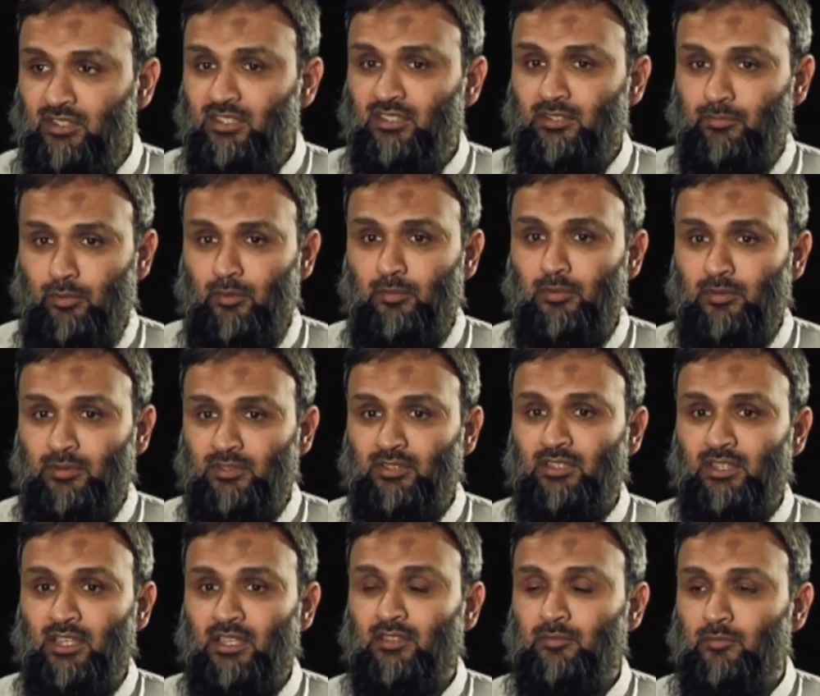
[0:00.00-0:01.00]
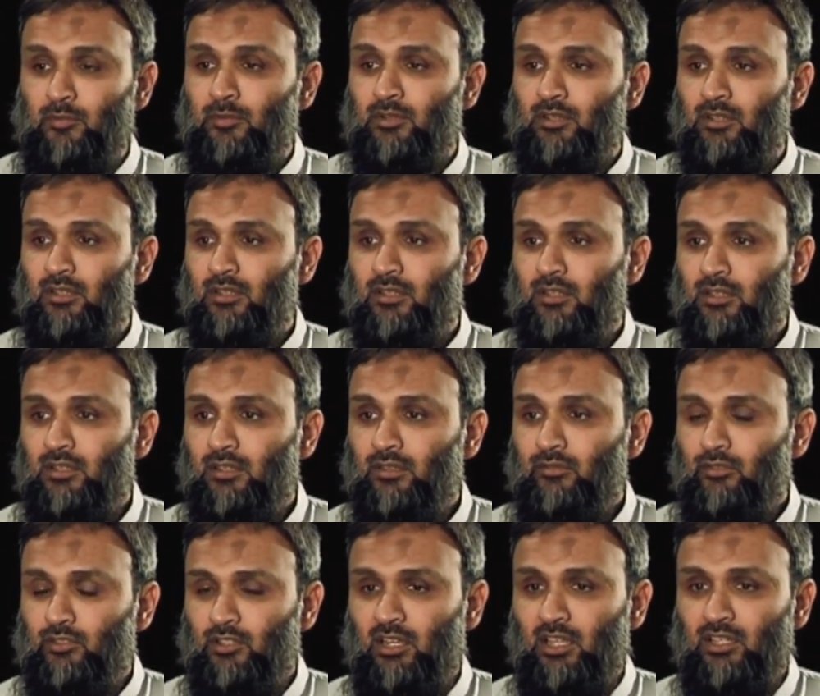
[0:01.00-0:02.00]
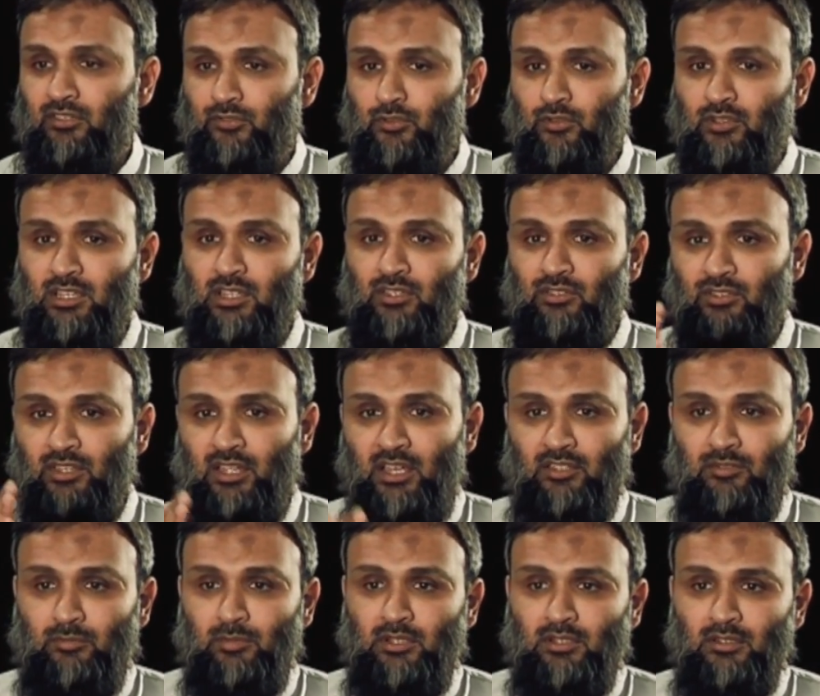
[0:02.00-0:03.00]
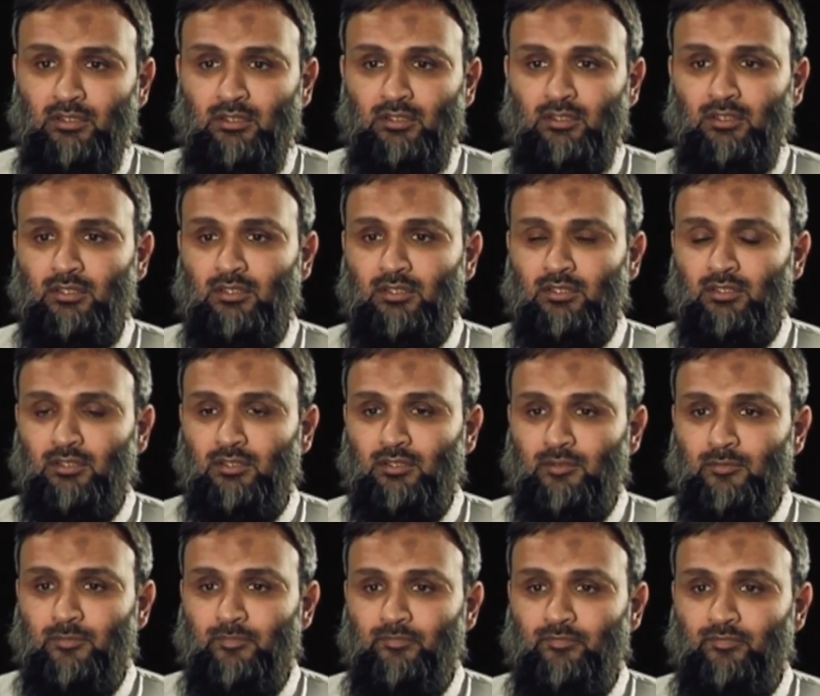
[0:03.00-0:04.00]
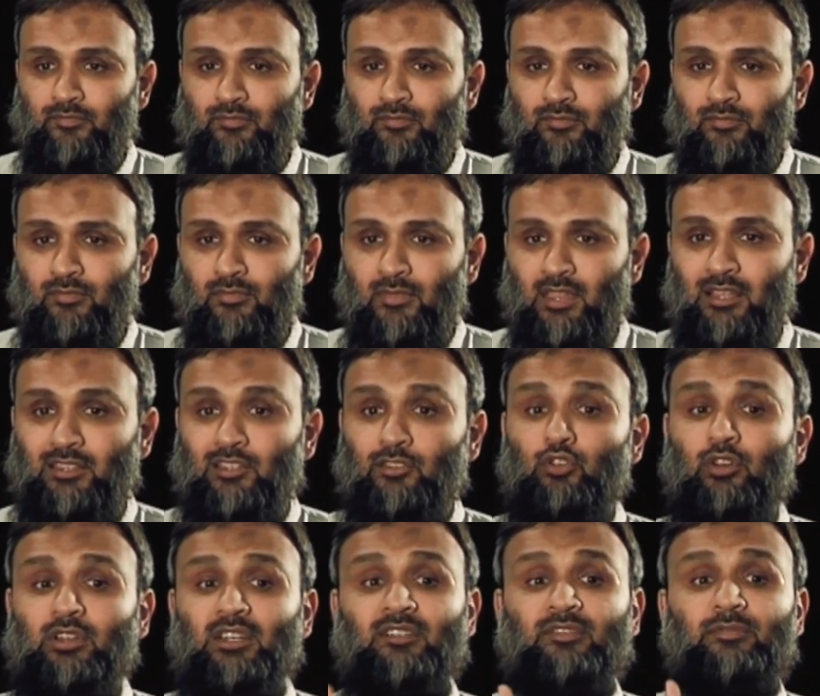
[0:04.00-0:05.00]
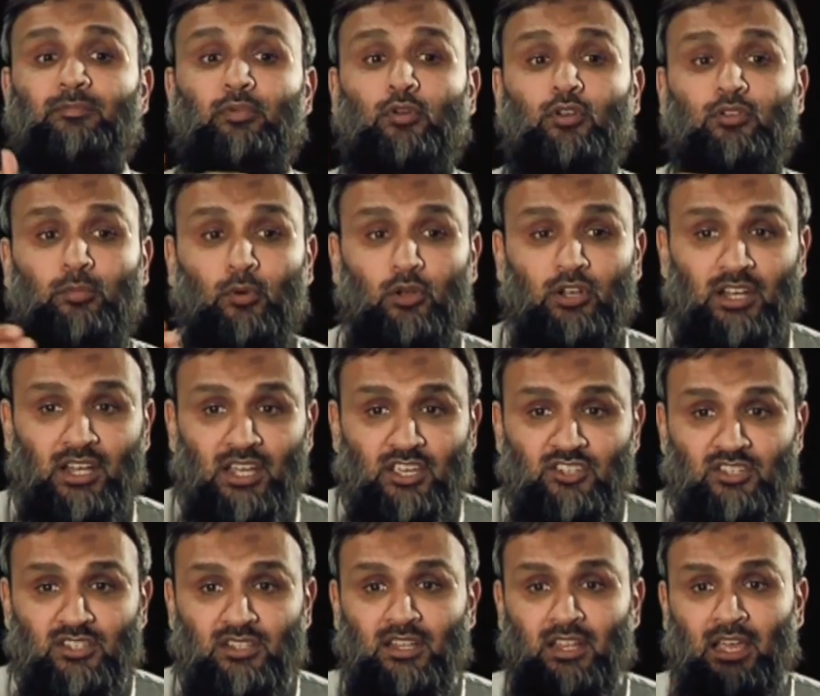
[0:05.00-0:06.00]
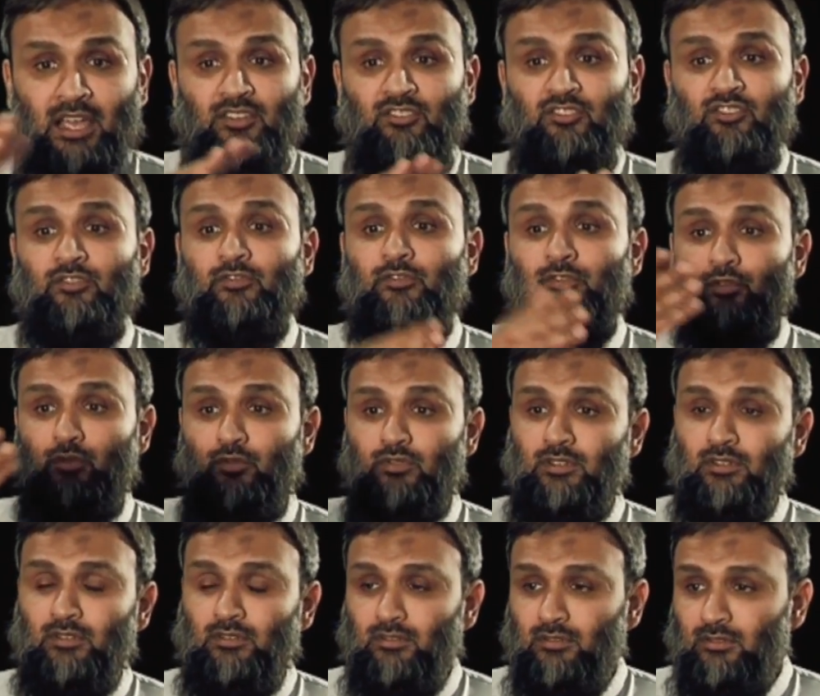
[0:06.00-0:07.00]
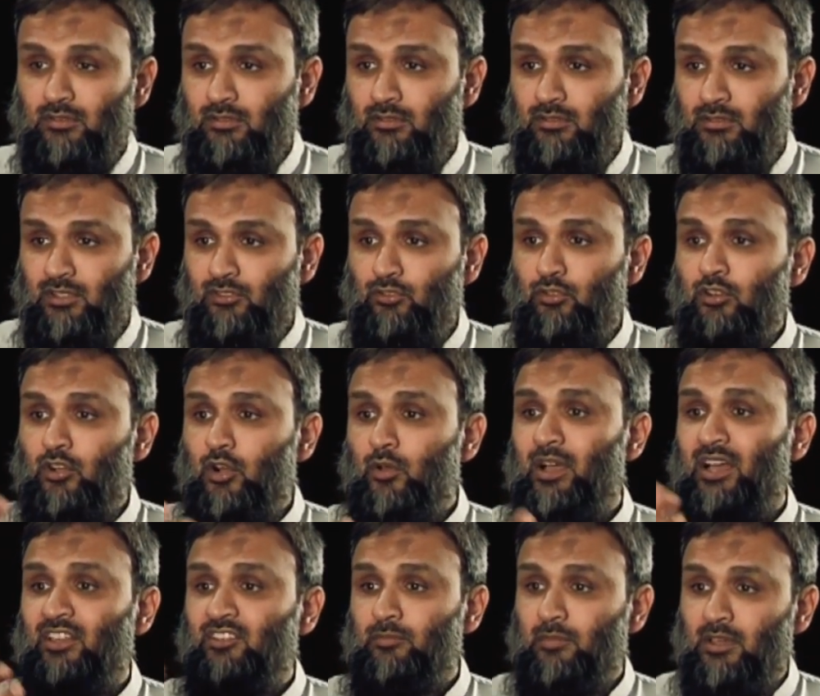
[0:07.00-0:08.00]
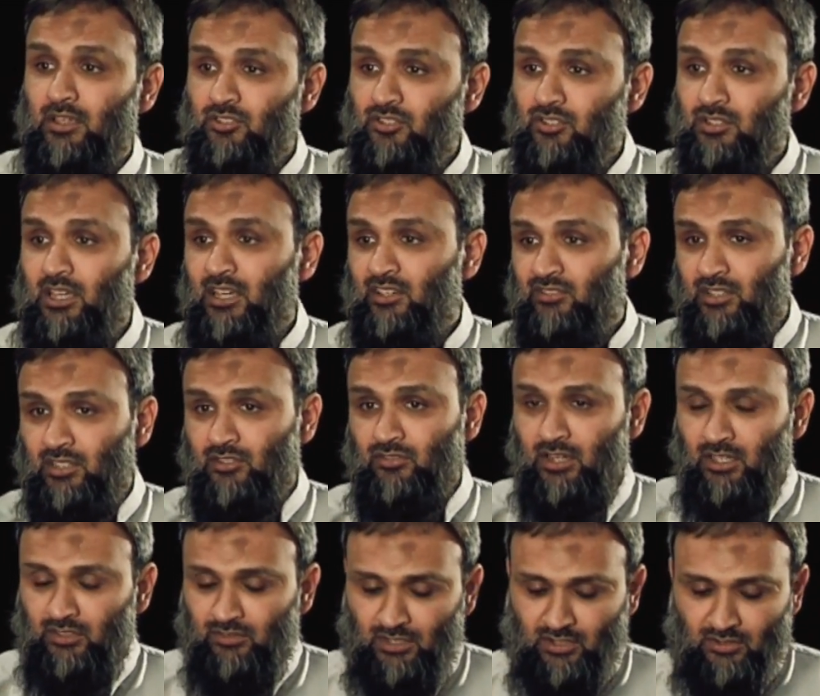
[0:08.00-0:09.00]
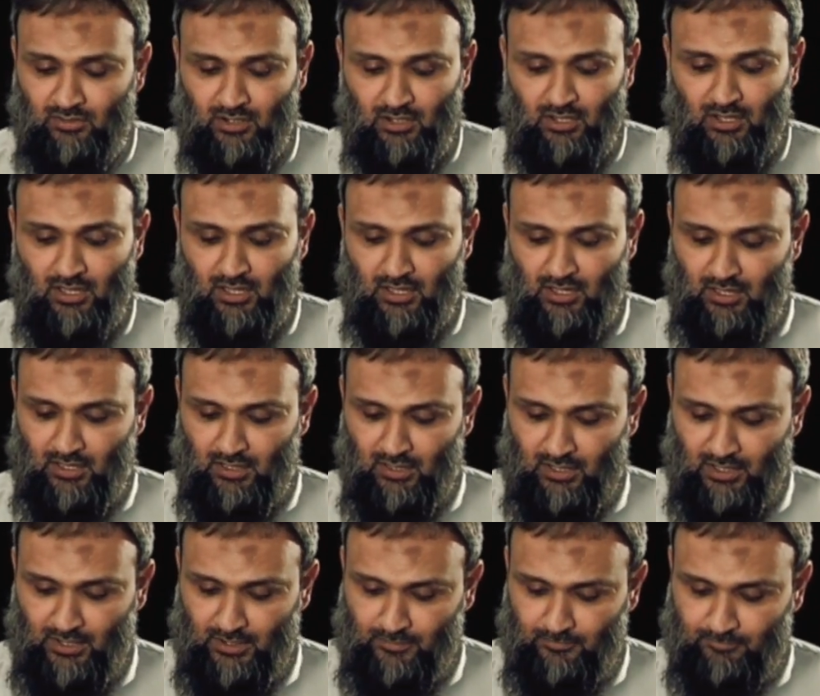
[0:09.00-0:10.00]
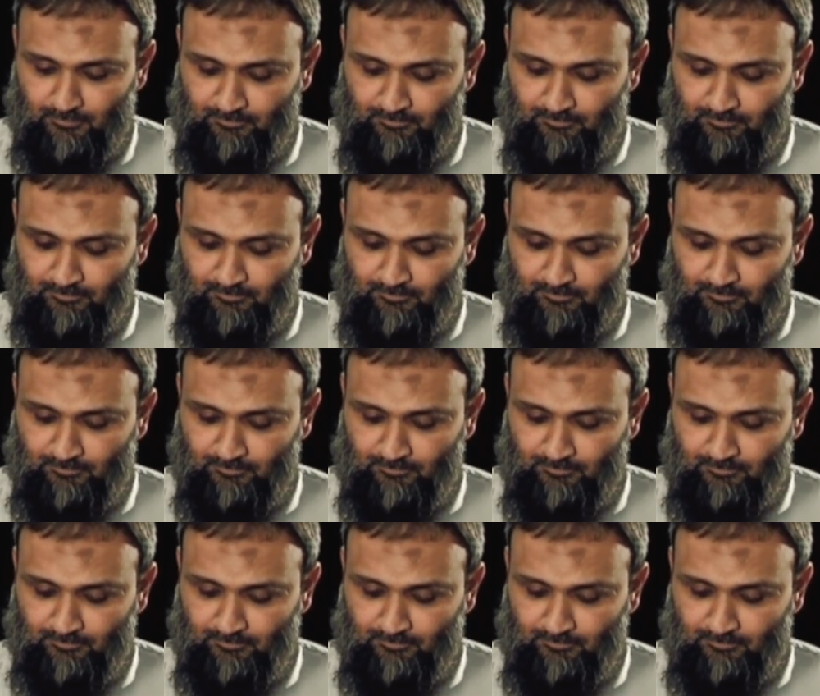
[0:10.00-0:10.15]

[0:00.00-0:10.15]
There's a problem, isn't there, at the moment? For the last few years there has been. That there's not enough pollination, hence fruit does not grow as much, etc., etc. Khair.